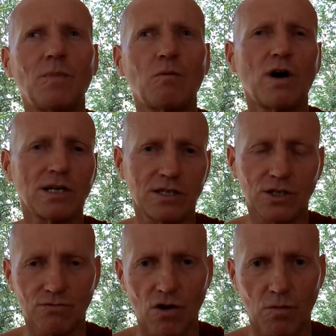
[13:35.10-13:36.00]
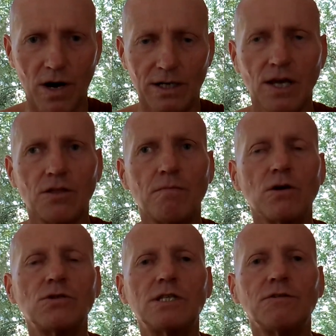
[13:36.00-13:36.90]
Worst is the wrong word. The
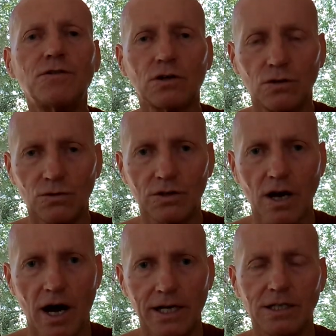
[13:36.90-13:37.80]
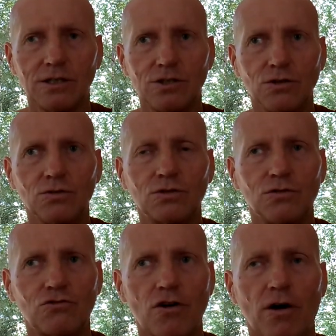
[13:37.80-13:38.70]
most difficult kind to
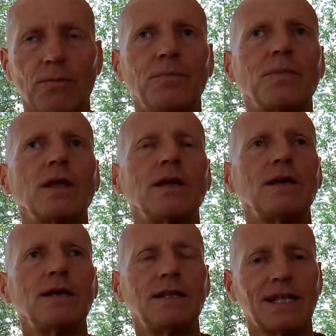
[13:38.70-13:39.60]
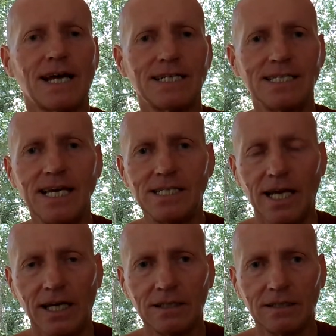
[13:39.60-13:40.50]
control. And that is
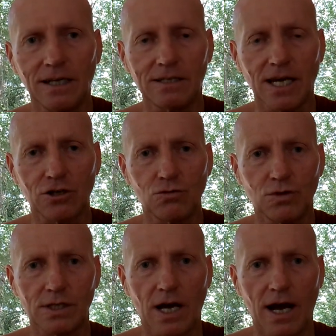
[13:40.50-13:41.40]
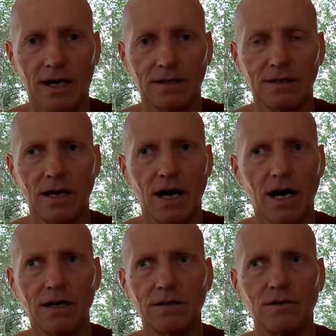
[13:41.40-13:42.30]
eating and sexual desire.
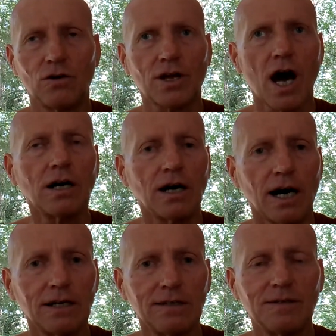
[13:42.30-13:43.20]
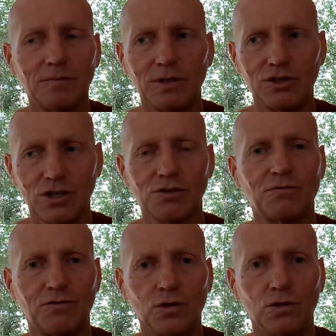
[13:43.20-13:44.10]
Not hunger, but just
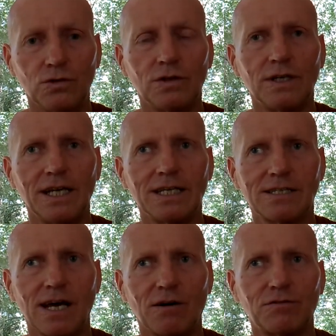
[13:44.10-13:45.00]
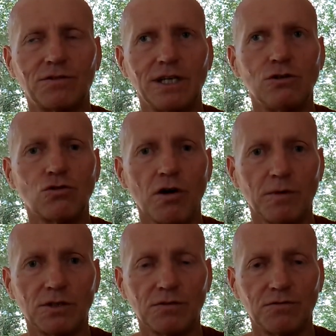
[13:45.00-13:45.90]
food in itself, the
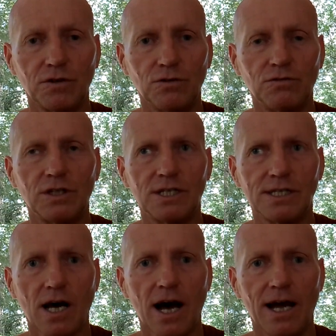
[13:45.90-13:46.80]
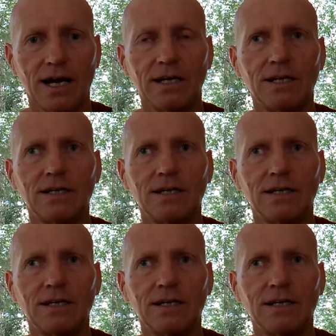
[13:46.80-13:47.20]
enjoyment of food, the desire,